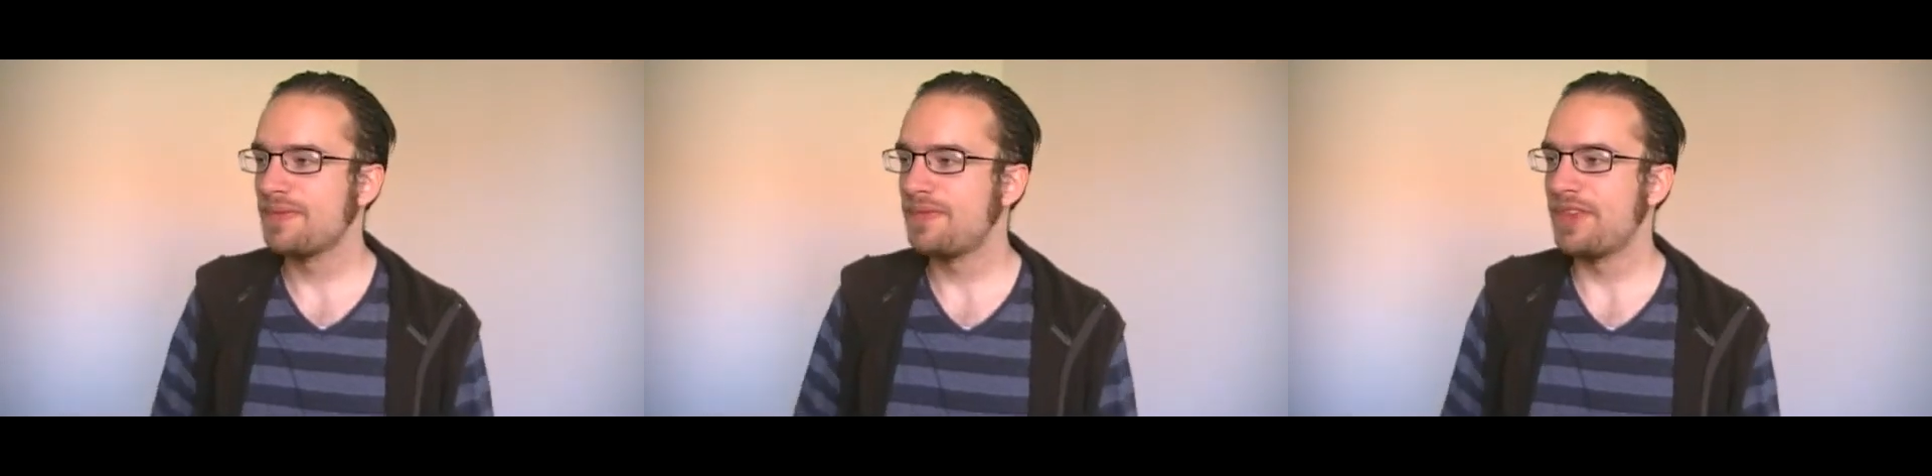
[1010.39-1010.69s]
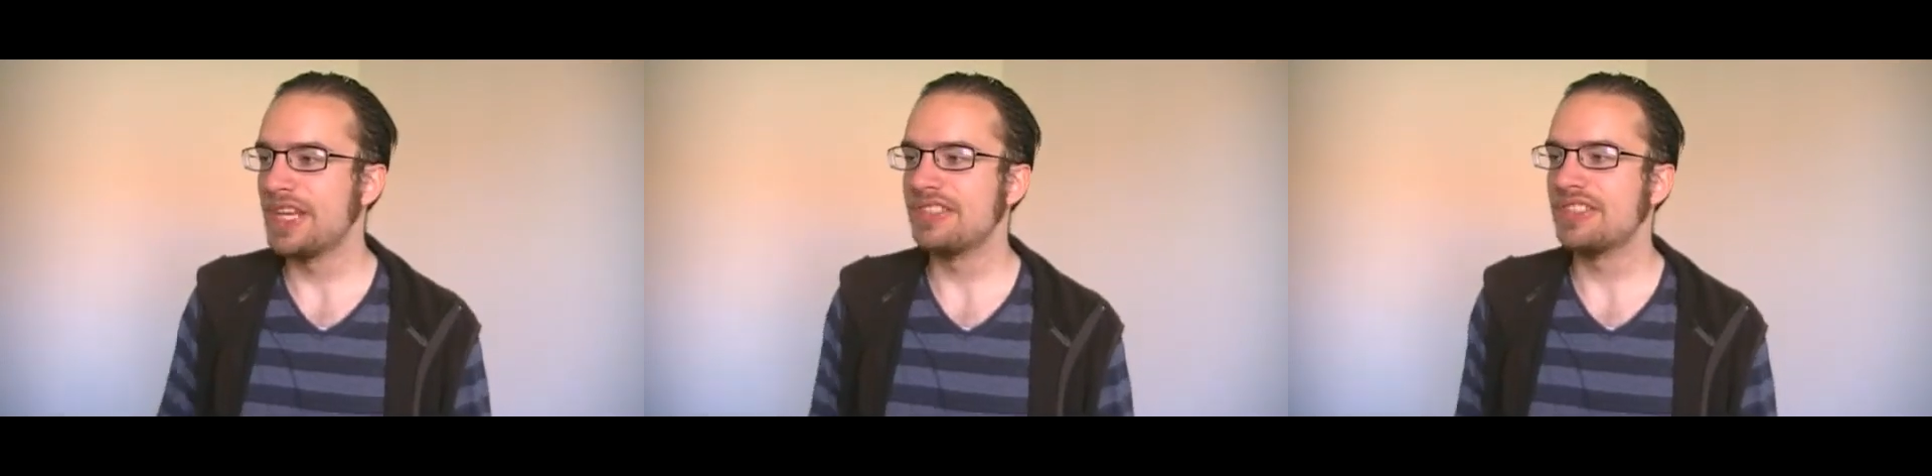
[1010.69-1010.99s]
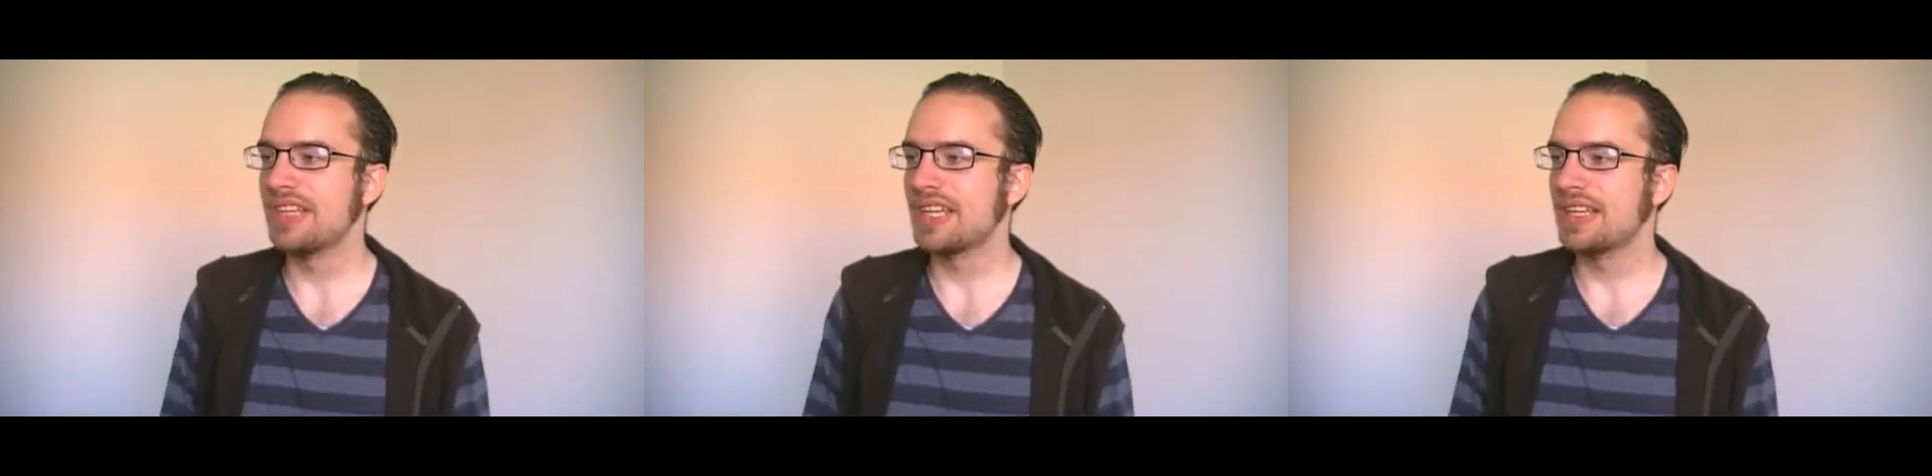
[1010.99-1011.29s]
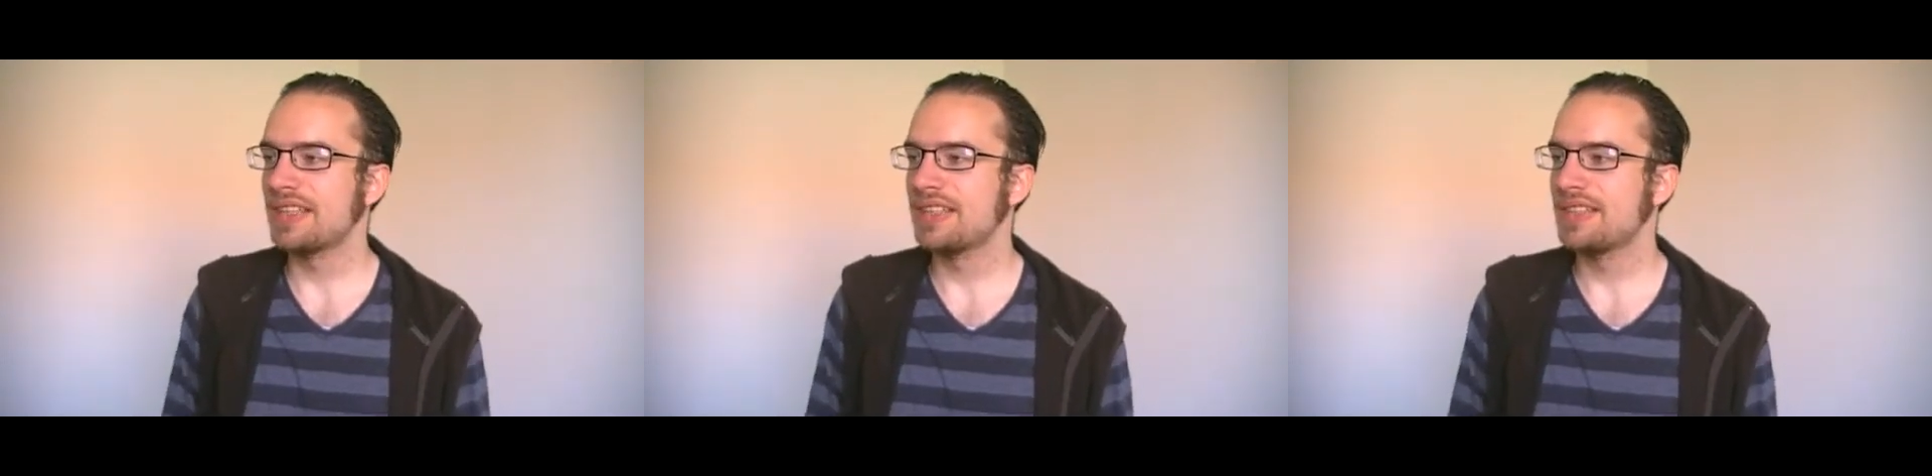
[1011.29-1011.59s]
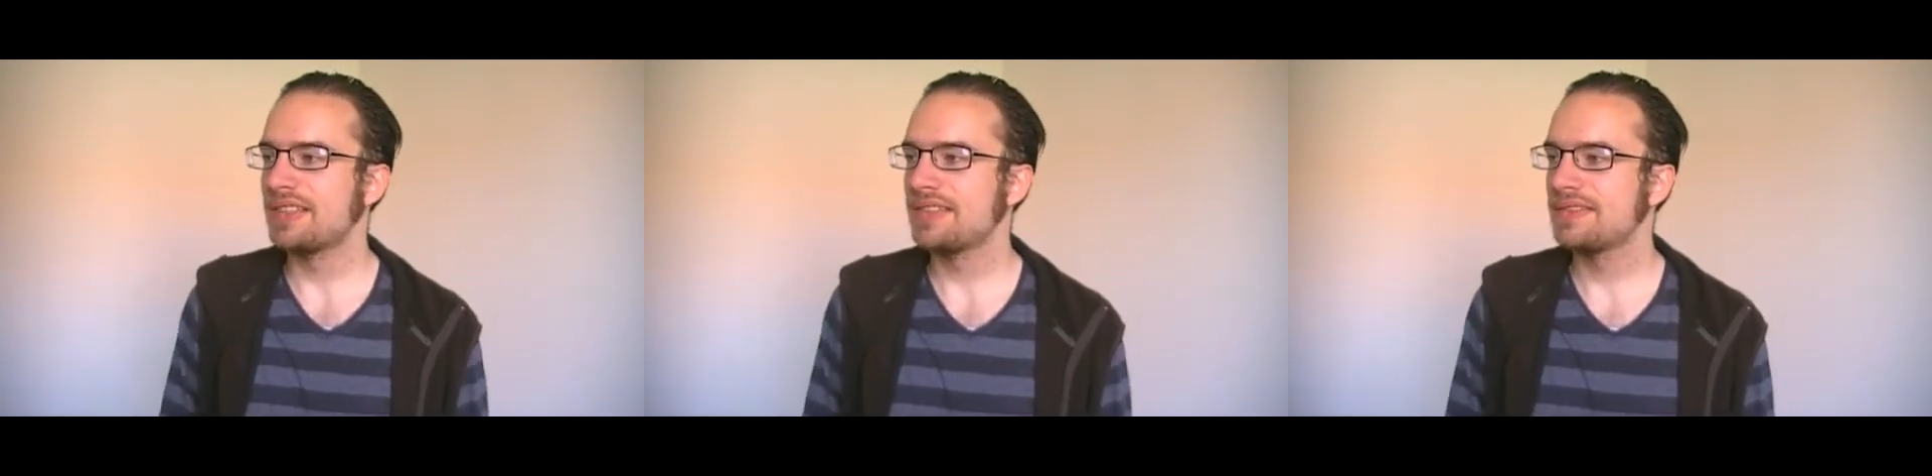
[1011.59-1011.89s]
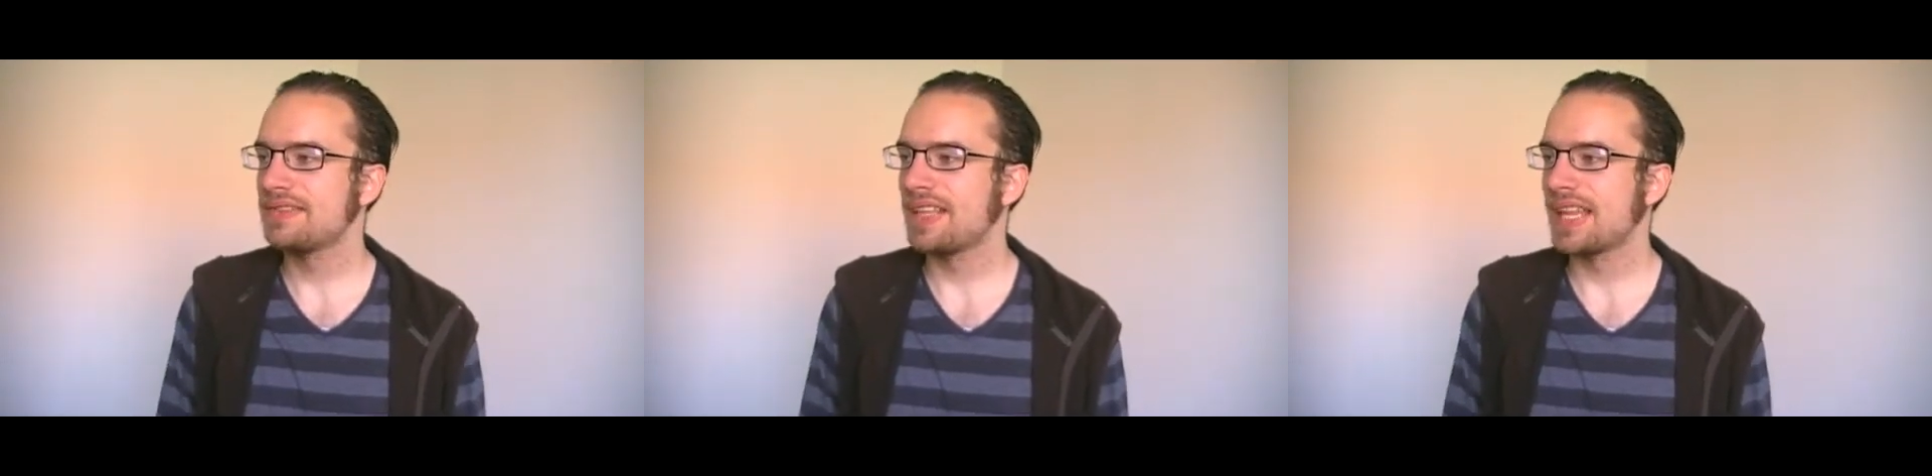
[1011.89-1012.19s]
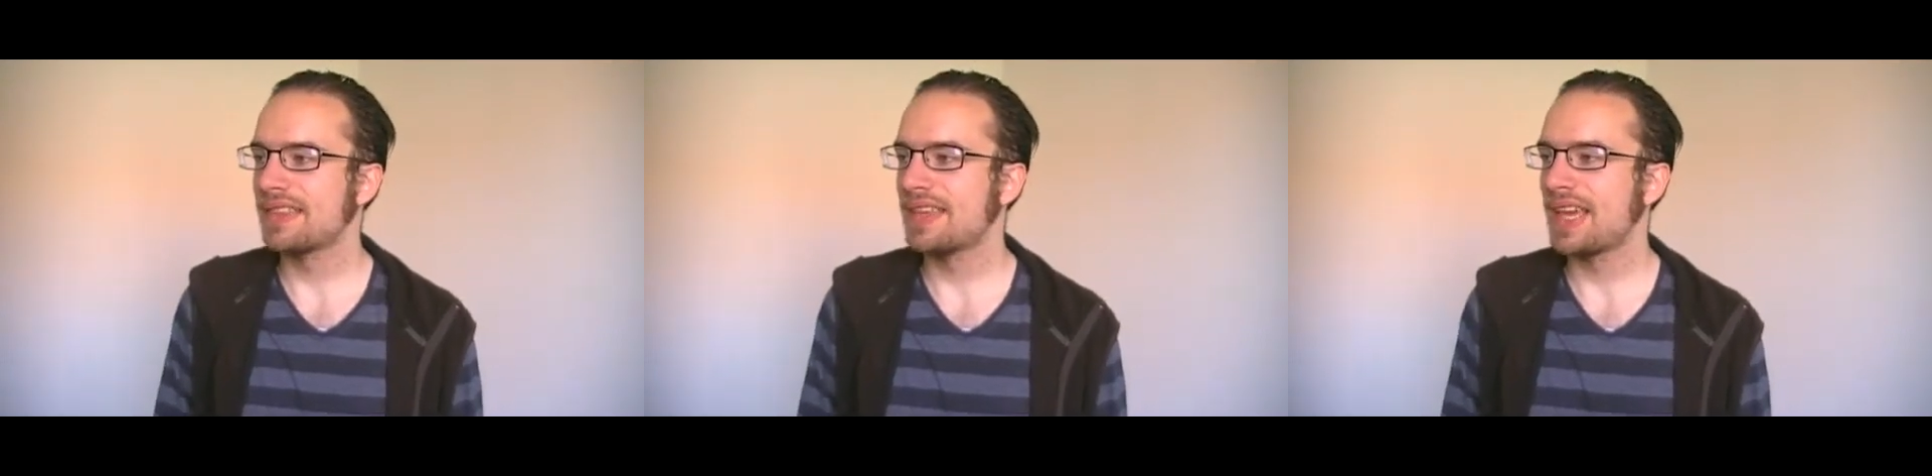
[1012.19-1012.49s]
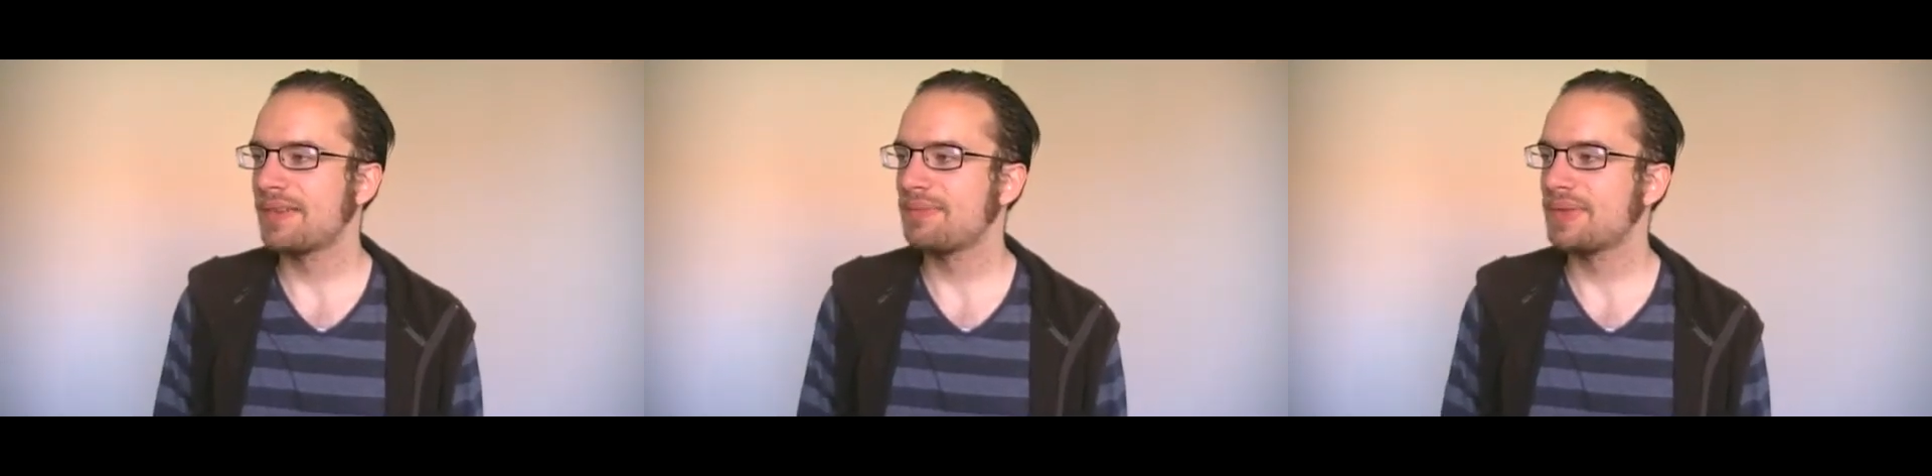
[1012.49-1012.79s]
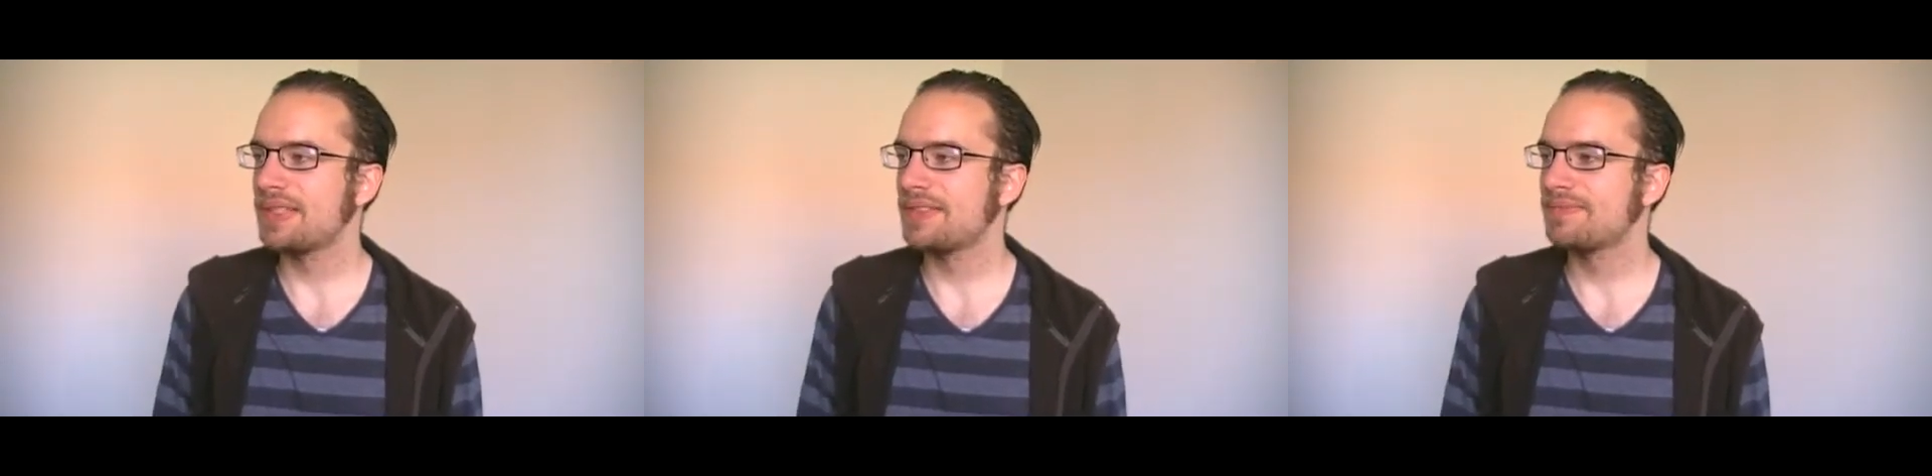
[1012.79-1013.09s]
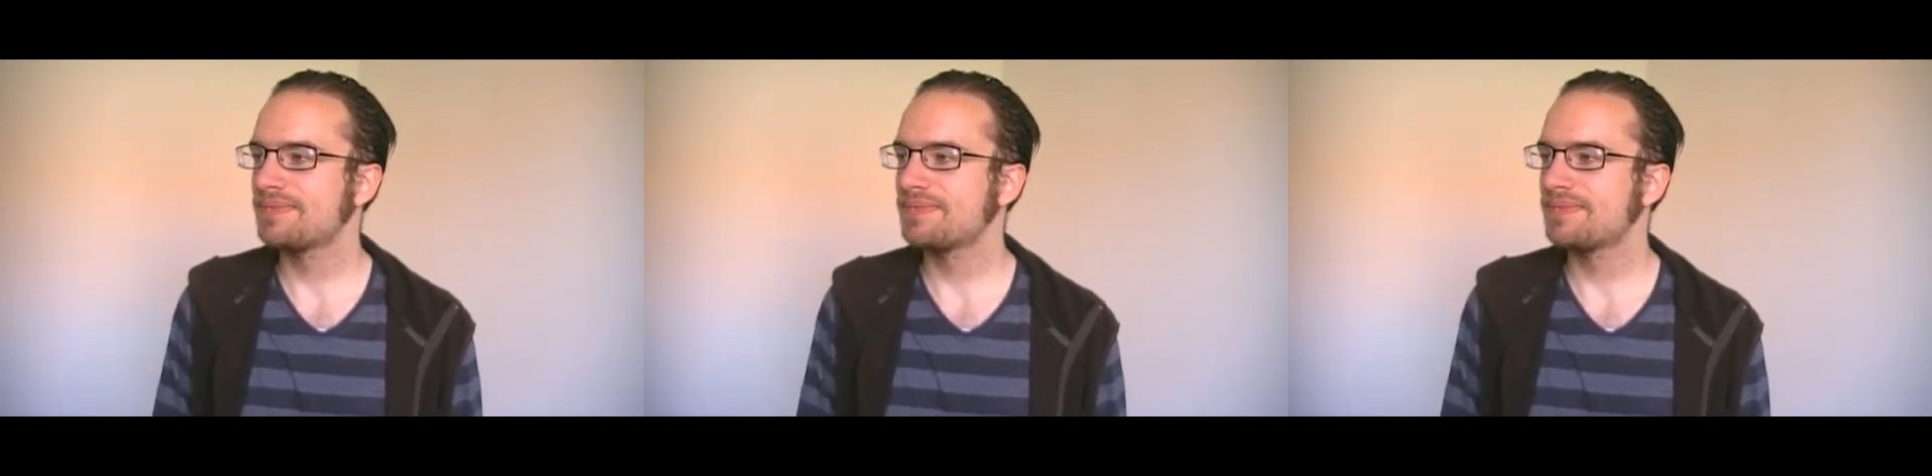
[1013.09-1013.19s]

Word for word: finishing like that, but